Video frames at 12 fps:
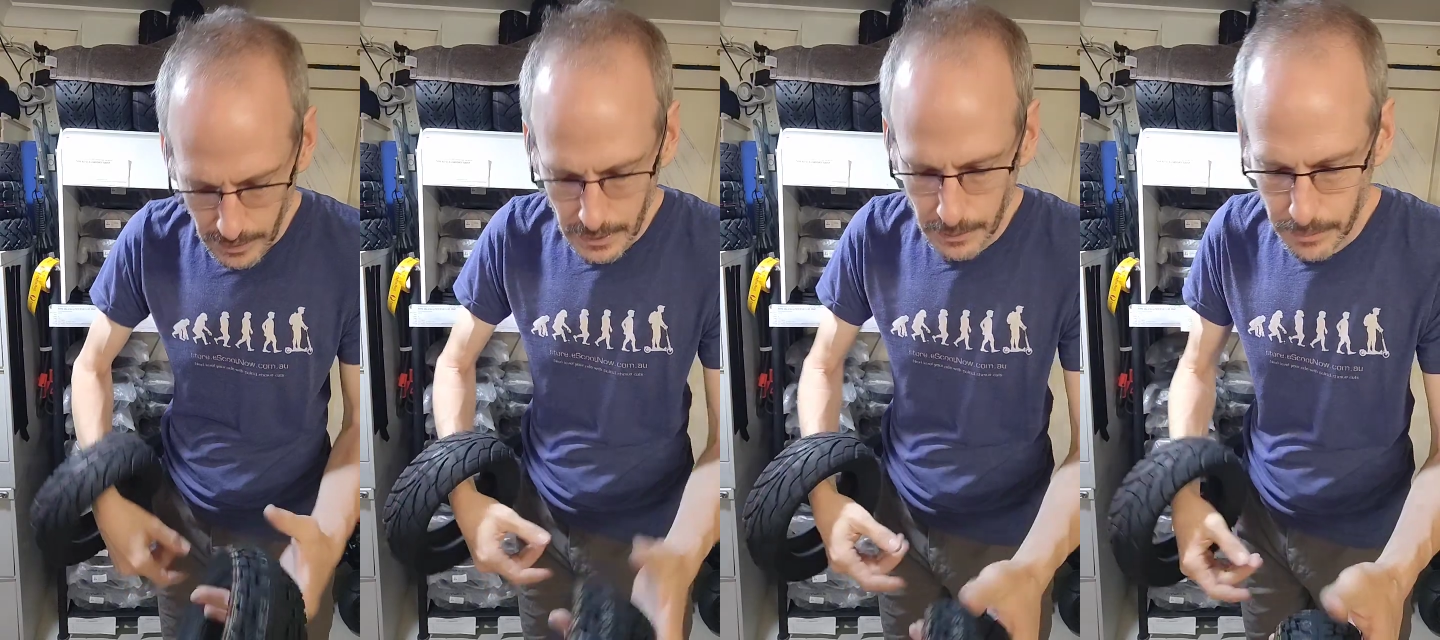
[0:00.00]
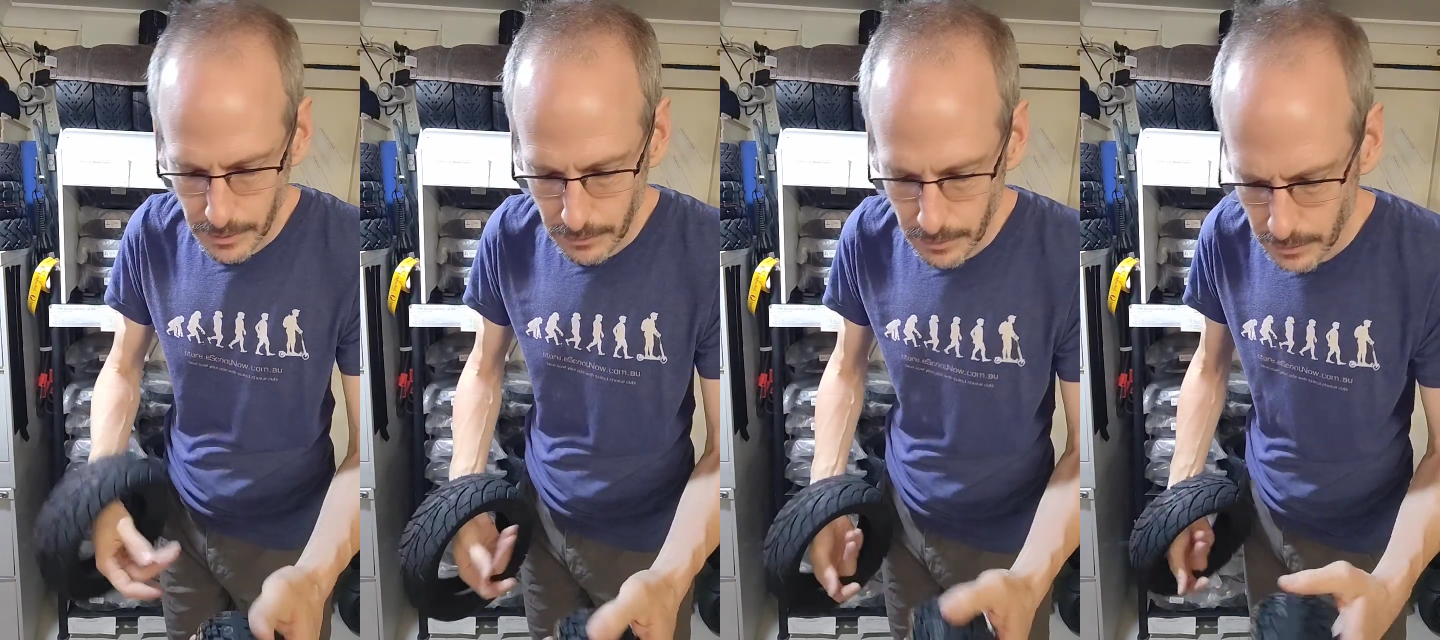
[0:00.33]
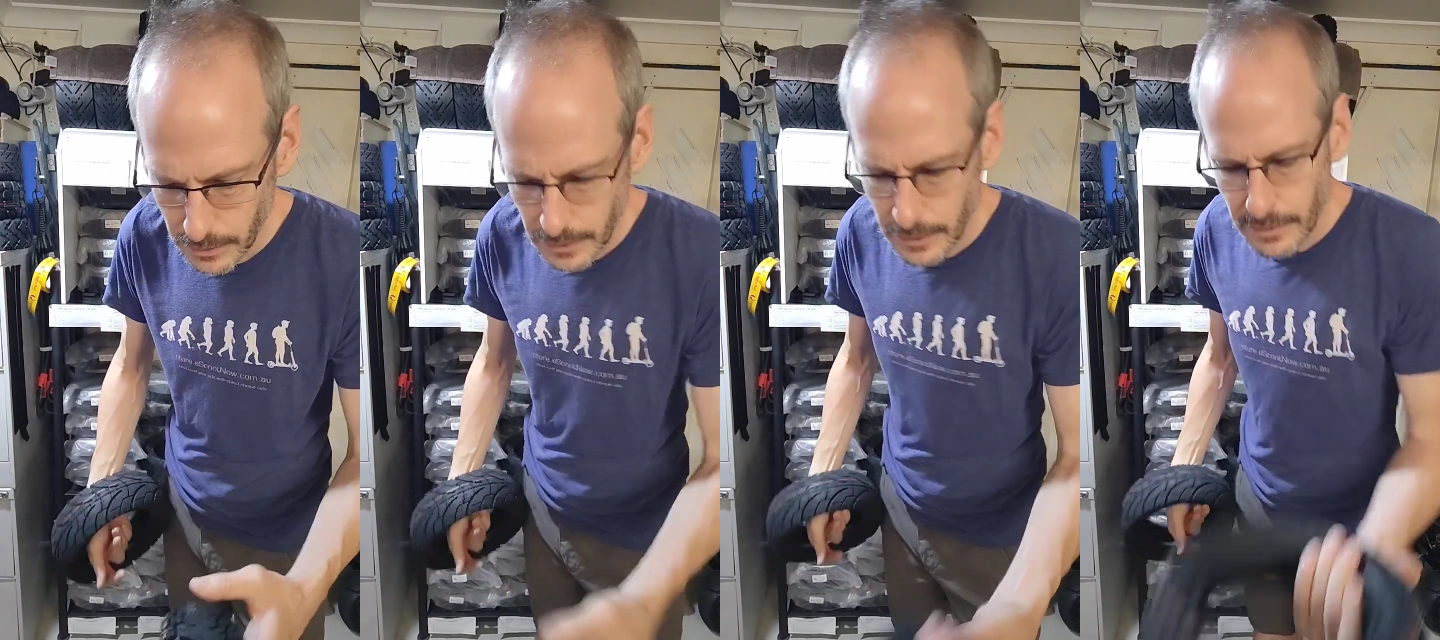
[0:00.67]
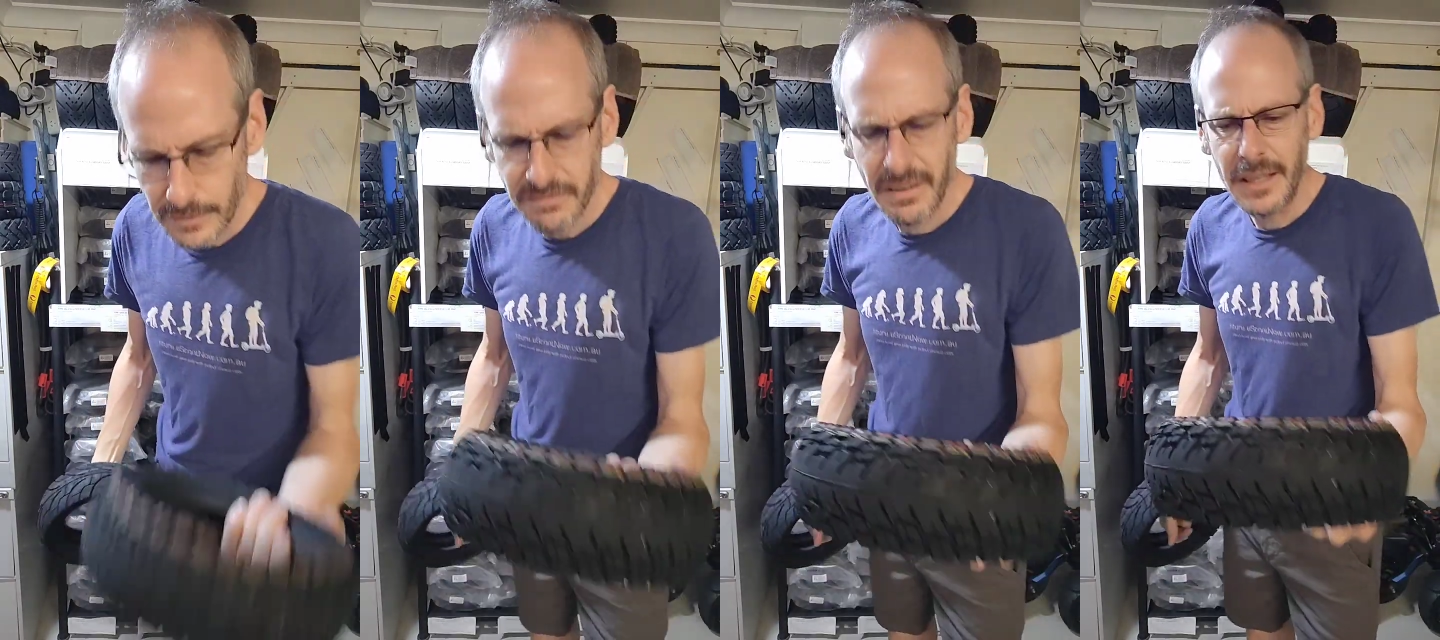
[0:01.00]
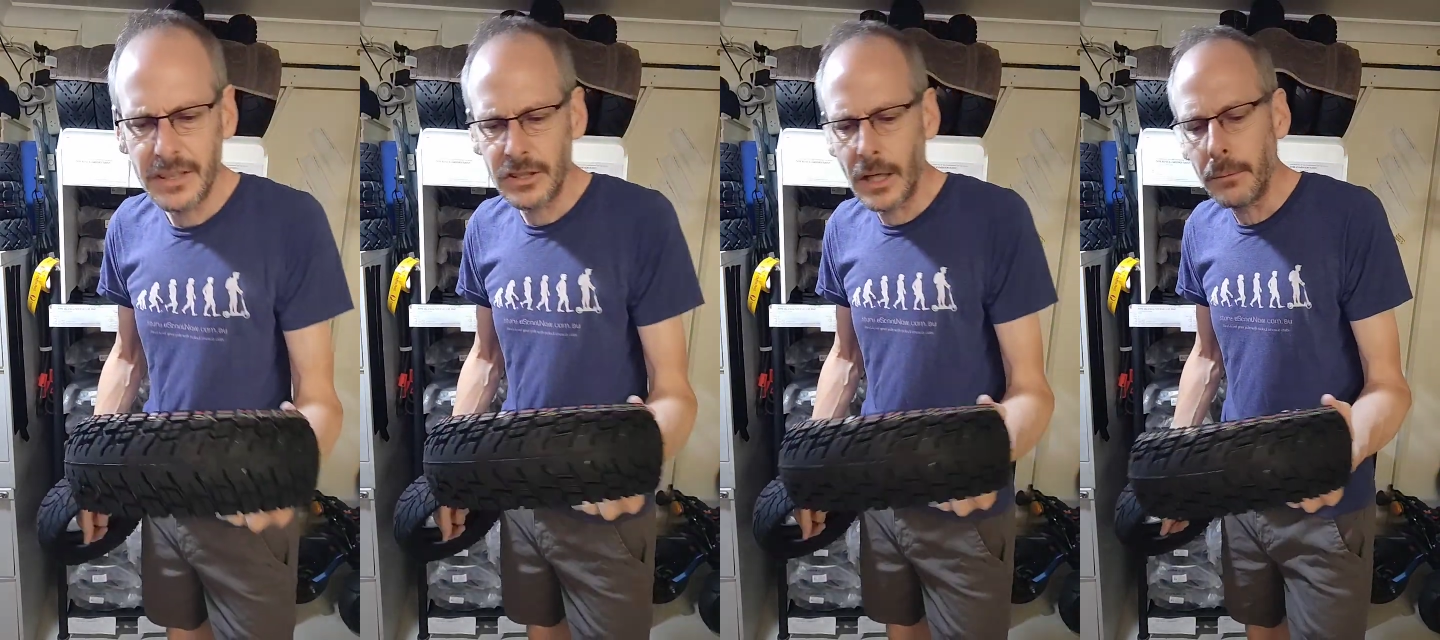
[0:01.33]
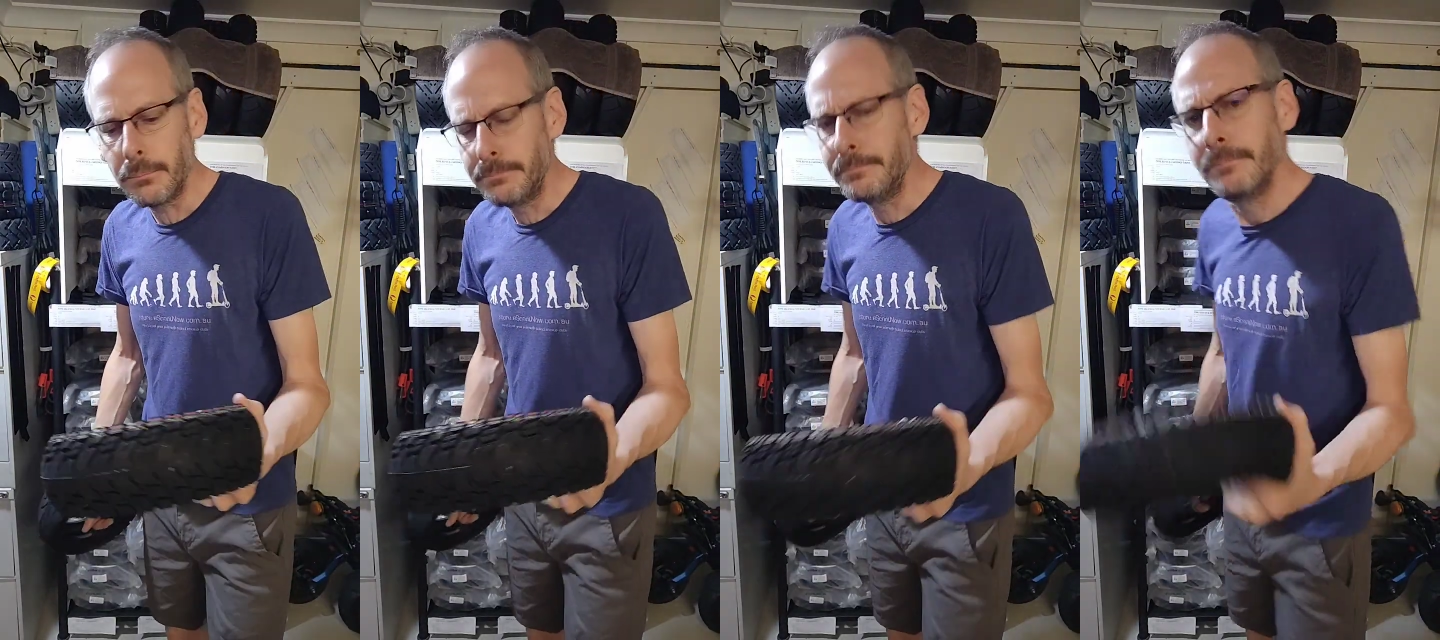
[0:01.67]
up pretty well. Funny shape
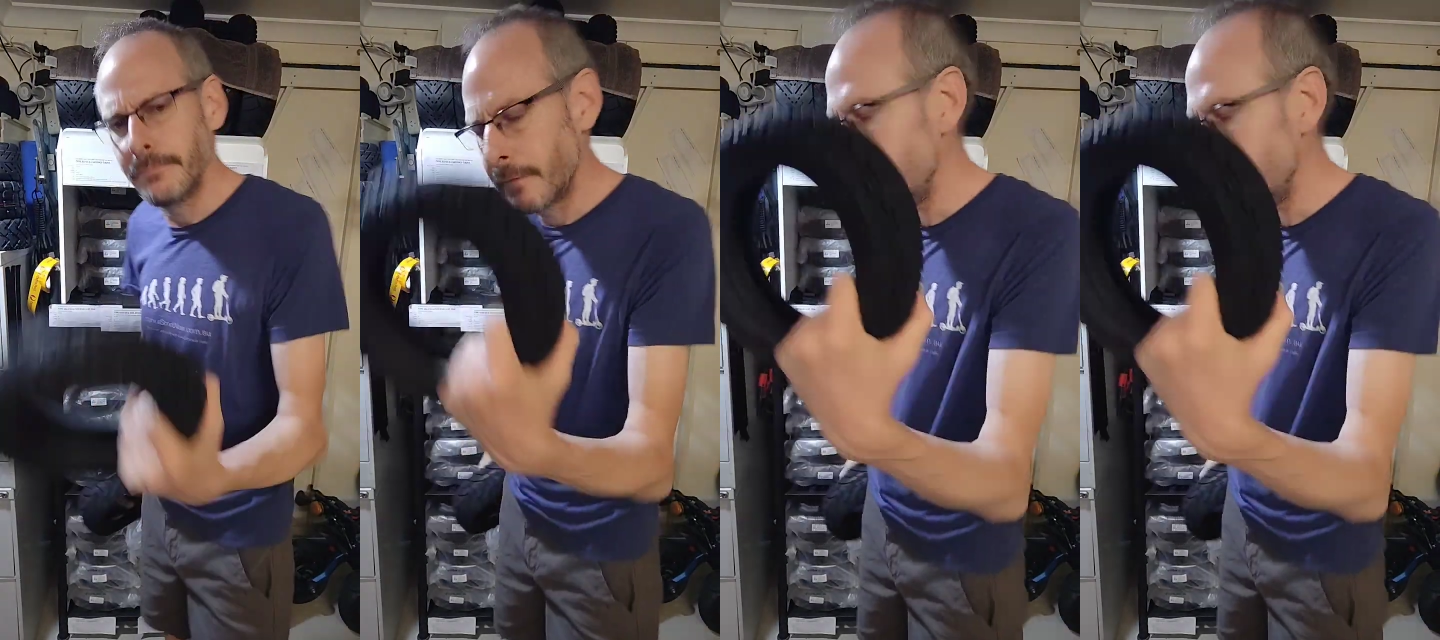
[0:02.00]
on